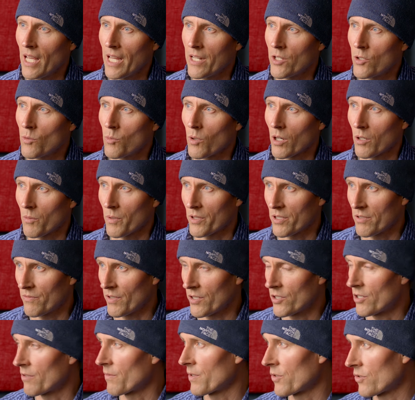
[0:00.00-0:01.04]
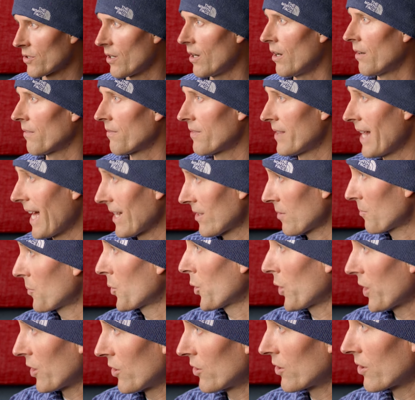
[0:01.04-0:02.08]
and you work with DaVinci Resolve, that's a
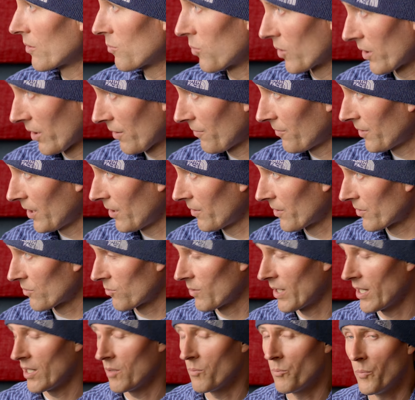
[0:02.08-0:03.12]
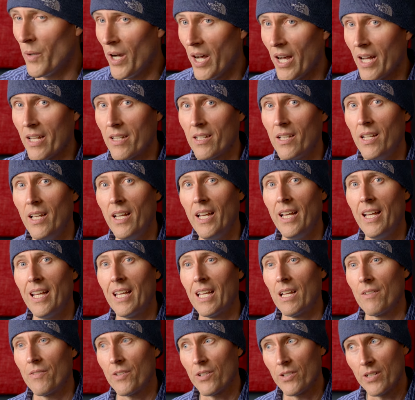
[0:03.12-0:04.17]
pretty good workflow as well. But
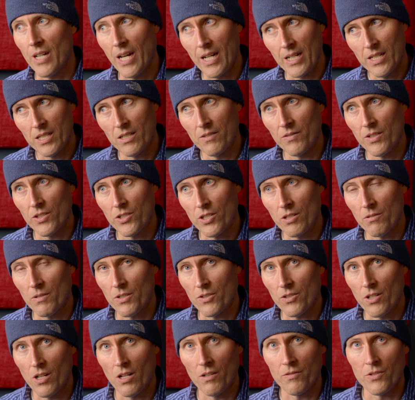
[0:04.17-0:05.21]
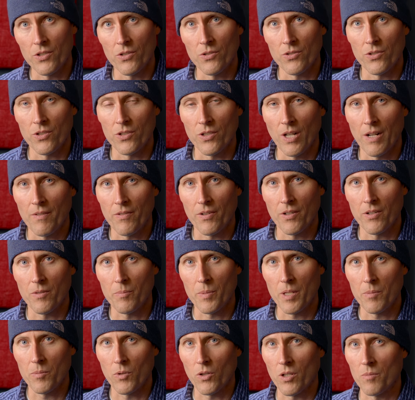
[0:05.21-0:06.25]
if you're not a DaVinci Resolve user, I've
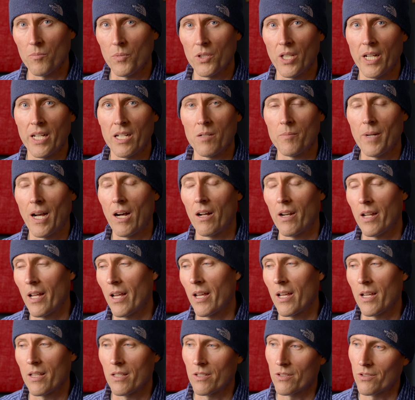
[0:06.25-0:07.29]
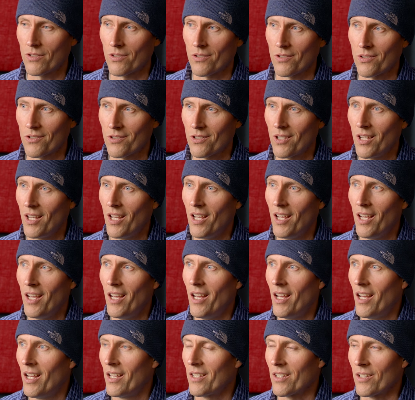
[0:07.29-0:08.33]
heard people complain about, hey, this is,
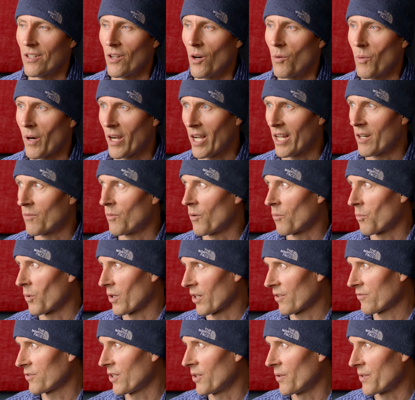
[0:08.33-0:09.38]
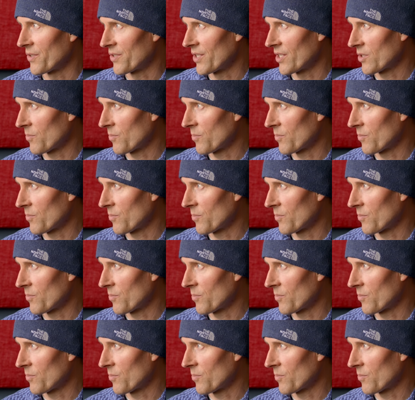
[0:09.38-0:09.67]
you know, what kind of a workflow is